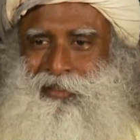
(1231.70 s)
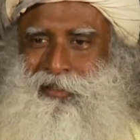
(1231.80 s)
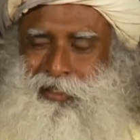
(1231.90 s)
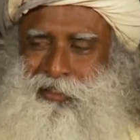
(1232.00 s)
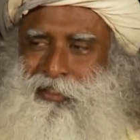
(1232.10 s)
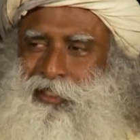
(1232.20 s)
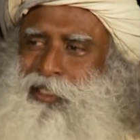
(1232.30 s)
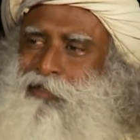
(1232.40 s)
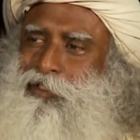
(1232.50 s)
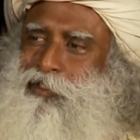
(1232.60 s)

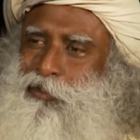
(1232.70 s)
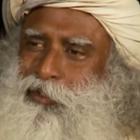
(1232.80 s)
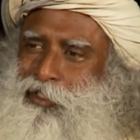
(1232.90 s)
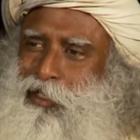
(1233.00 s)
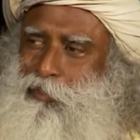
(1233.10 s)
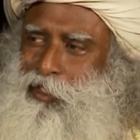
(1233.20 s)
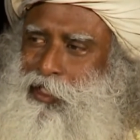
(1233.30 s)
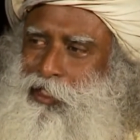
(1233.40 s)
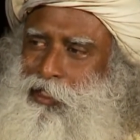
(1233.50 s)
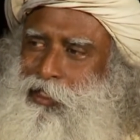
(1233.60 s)
Yesterday he was doing
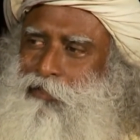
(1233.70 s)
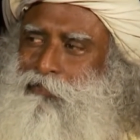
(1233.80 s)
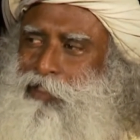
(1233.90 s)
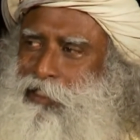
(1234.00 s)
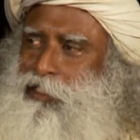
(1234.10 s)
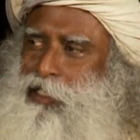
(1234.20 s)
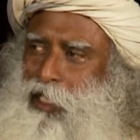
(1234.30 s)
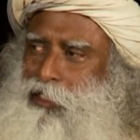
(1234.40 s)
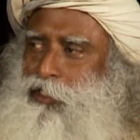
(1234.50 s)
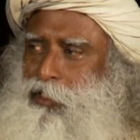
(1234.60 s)
something, we
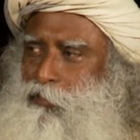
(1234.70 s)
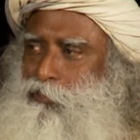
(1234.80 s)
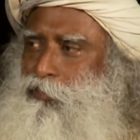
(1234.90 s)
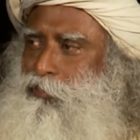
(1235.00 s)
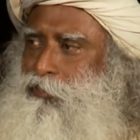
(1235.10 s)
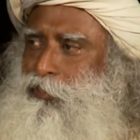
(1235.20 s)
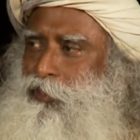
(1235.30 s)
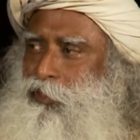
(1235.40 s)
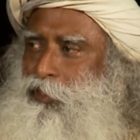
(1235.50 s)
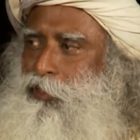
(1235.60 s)
disliked him.
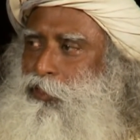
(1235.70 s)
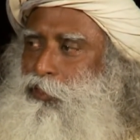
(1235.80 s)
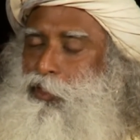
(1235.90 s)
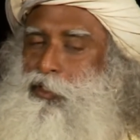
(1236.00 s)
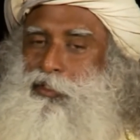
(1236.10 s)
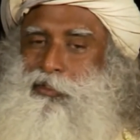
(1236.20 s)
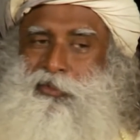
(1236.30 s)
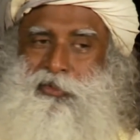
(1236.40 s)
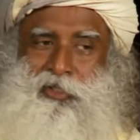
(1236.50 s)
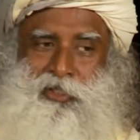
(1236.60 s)
There is
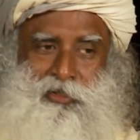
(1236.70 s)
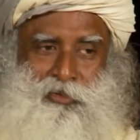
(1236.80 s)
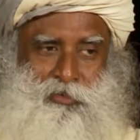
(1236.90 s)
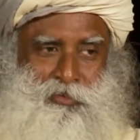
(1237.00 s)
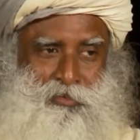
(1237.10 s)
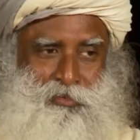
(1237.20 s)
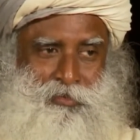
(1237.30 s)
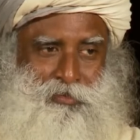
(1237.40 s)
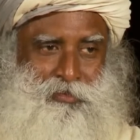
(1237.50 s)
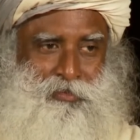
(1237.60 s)
no need to
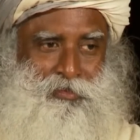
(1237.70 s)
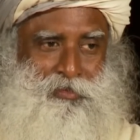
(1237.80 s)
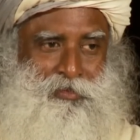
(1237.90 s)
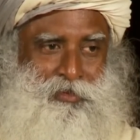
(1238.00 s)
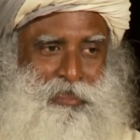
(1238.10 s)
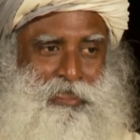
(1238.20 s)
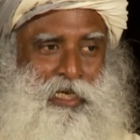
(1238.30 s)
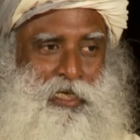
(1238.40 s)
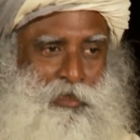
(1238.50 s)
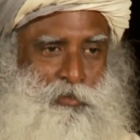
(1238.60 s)

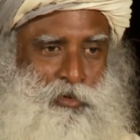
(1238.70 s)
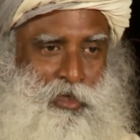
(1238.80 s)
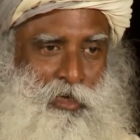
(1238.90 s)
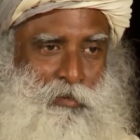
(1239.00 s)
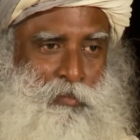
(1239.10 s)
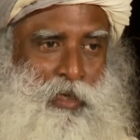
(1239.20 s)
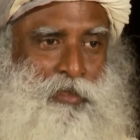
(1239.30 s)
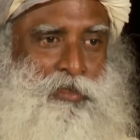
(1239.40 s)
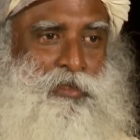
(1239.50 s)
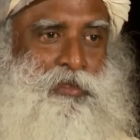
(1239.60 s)
dislike him today,
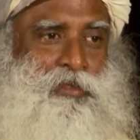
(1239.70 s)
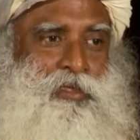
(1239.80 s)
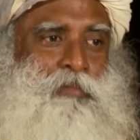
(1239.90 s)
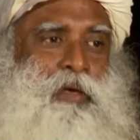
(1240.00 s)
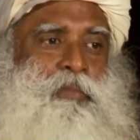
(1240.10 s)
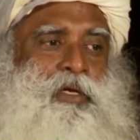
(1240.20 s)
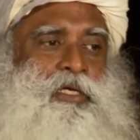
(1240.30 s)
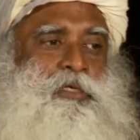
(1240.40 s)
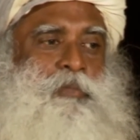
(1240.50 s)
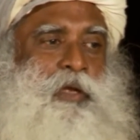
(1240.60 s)
but the
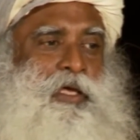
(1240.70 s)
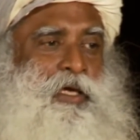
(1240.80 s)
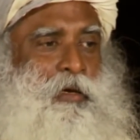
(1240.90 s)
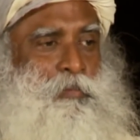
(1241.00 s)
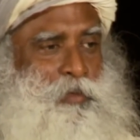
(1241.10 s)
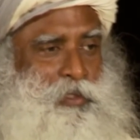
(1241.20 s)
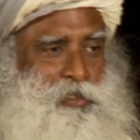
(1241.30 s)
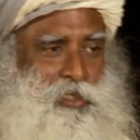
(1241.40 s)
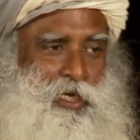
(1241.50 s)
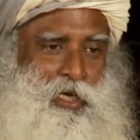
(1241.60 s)
memory is playing up
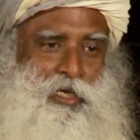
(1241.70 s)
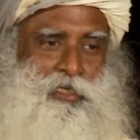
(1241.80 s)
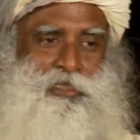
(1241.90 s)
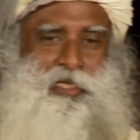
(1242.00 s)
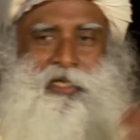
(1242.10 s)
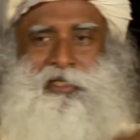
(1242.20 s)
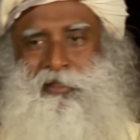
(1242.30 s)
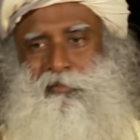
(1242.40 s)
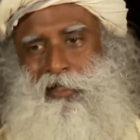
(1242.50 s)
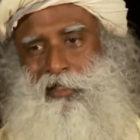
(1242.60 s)
and saying, I dislike
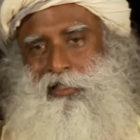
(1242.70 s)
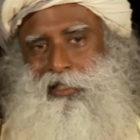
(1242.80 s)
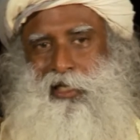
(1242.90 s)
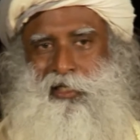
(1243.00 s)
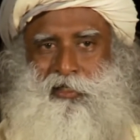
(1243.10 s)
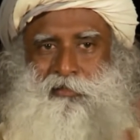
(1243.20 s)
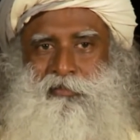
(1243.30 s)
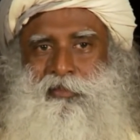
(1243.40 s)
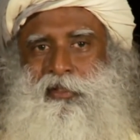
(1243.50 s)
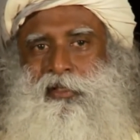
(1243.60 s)
him, I dislike him.
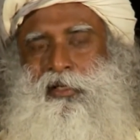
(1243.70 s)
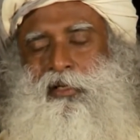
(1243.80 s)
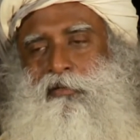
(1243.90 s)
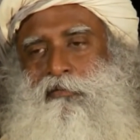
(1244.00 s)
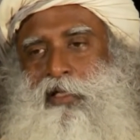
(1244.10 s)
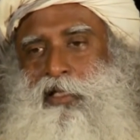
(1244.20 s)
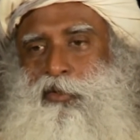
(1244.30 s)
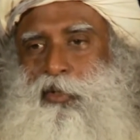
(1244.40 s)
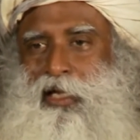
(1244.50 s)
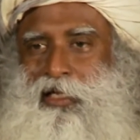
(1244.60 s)
Whether
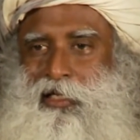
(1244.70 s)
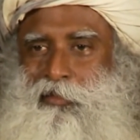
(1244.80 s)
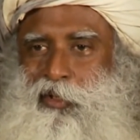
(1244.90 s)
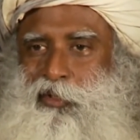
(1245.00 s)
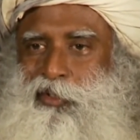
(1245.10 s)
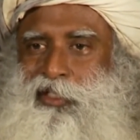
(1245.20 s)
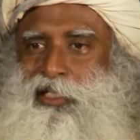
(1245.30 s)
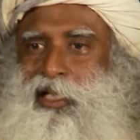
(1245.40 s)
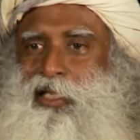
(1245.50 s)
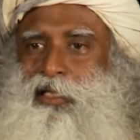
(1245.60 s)
you like him or you
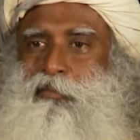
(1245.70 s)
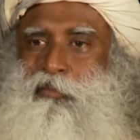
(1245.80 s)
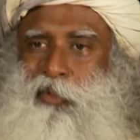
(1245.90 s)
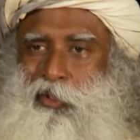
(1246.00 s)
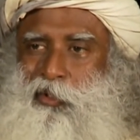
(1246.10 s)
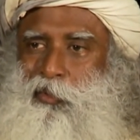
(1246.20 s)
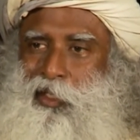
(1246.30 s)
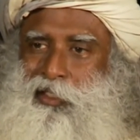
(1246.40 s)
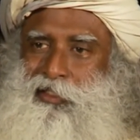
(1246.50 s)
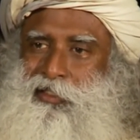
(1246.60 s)
dislike him, both
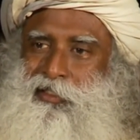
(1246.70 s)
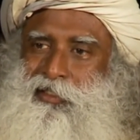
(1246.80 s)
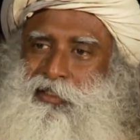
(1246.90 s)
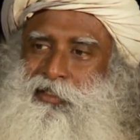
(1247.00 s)
ways,